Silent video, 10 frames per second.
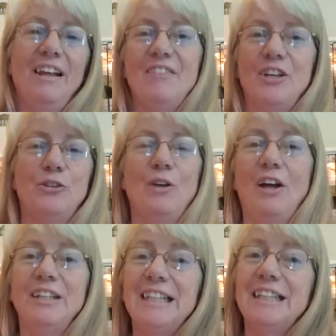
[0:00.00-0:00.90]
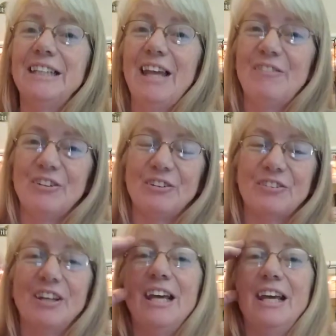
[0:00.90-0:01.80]
They do not need
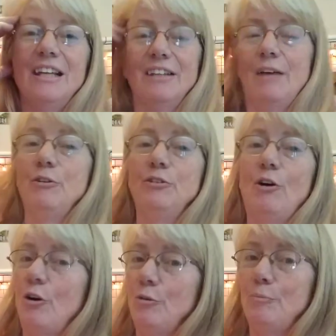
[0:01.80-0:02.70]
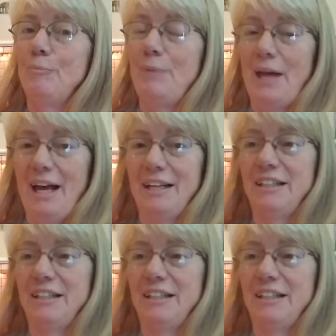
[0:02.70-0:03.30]
levels. Levels aren't bad